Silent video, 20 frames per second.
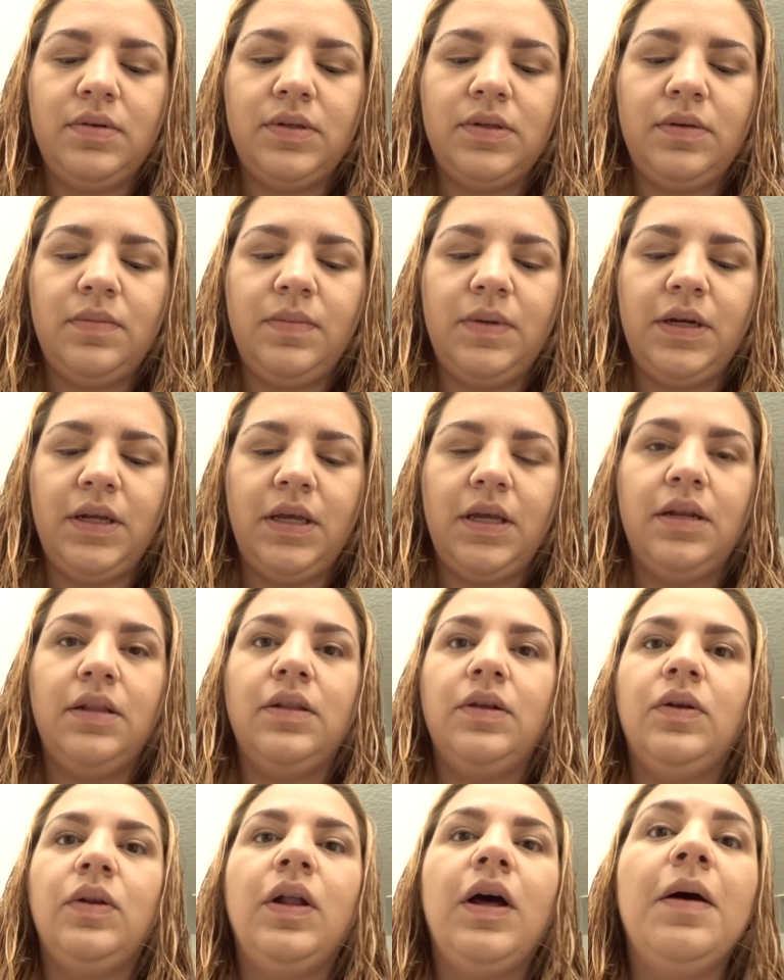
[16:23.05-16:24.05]
So I'm going to get a
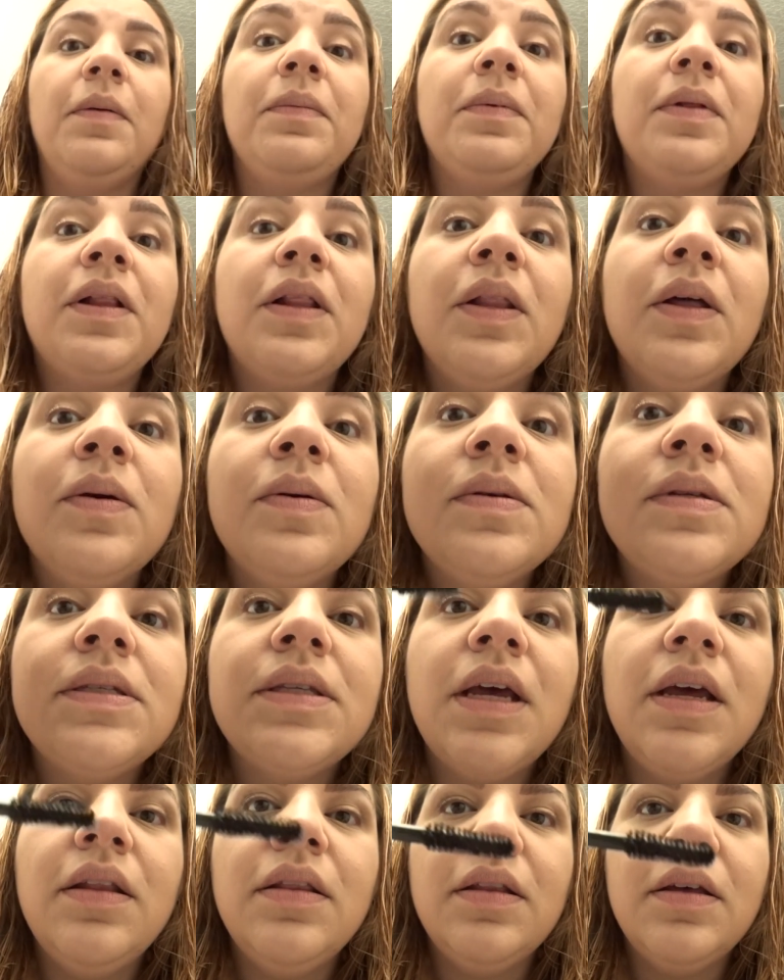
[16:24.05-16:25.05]
little up close
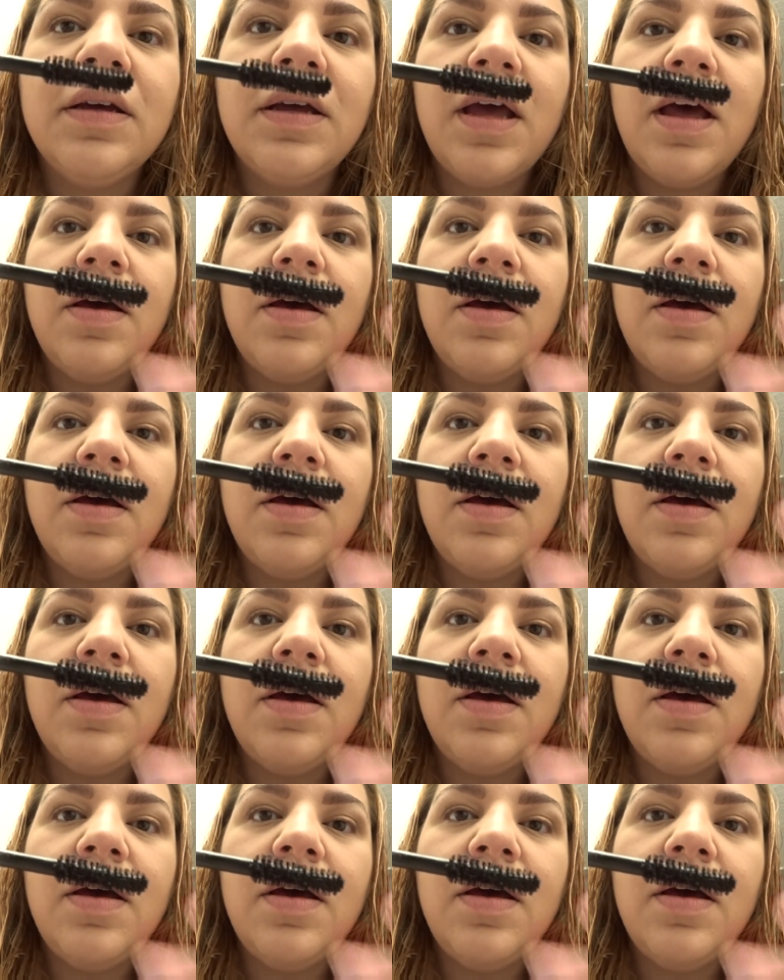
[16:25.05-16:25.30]
and look